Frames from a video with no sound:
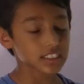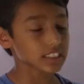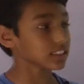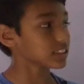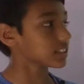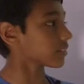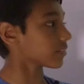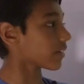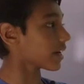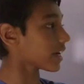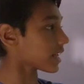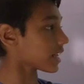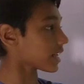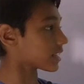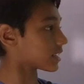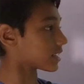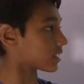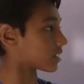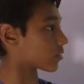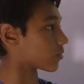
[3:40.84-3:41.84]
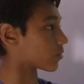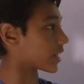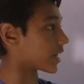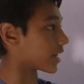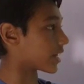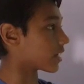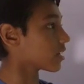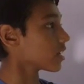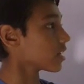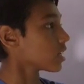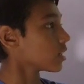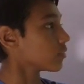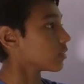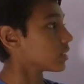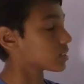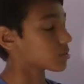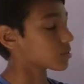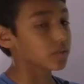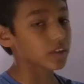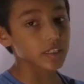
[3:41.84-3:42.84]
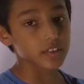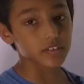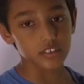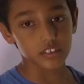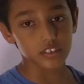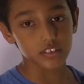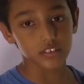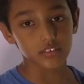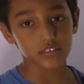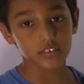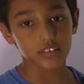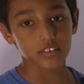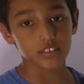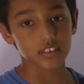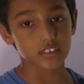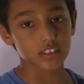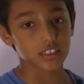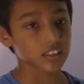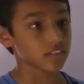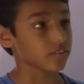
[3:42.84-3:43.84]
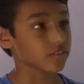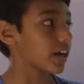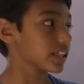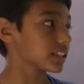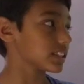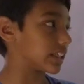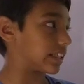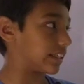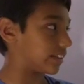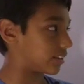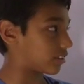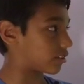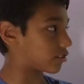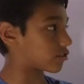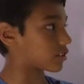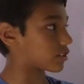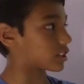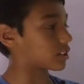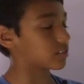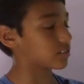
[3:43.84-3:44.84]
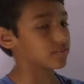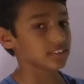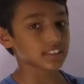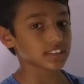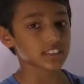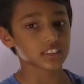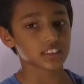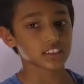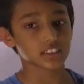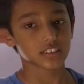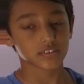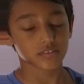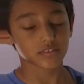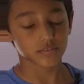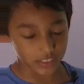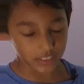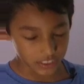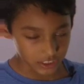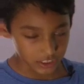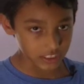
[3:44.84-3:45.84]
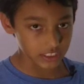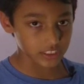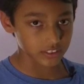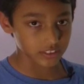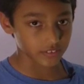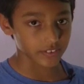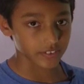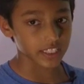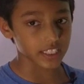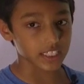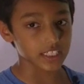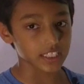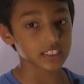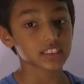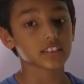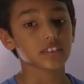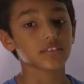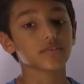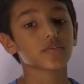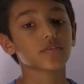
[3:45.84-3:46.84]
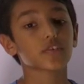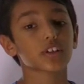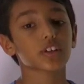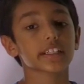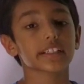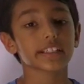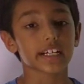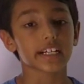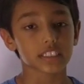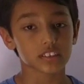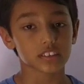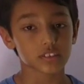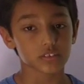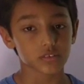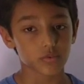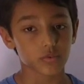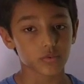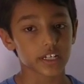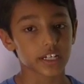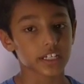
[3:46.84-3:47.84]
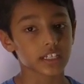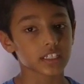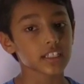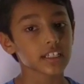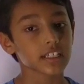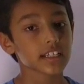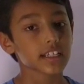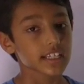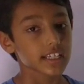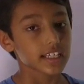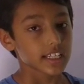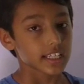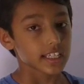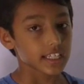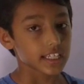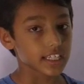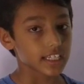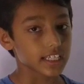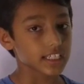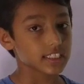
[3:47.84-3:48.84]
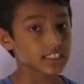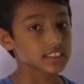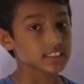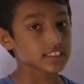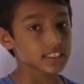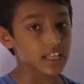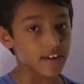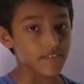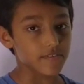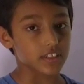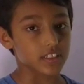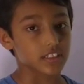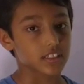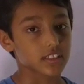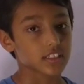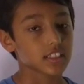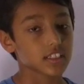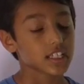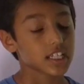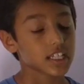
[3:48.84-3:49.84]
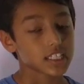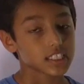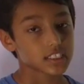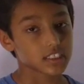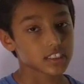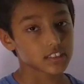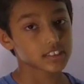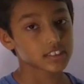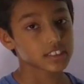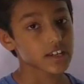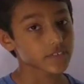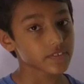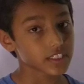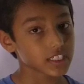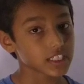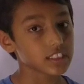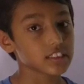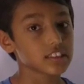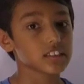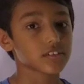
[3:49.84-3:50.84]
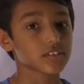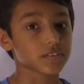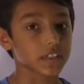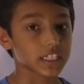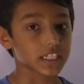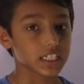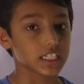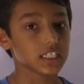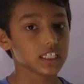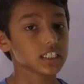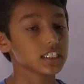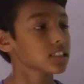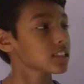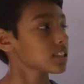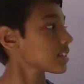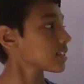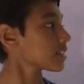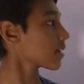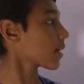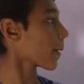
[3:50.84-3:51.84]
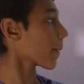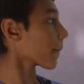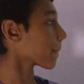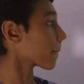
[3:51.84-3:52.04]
since the radius is squared, we square root the right side of the equation, which is the radius. So 49 squared is 7. So 7 is the radius.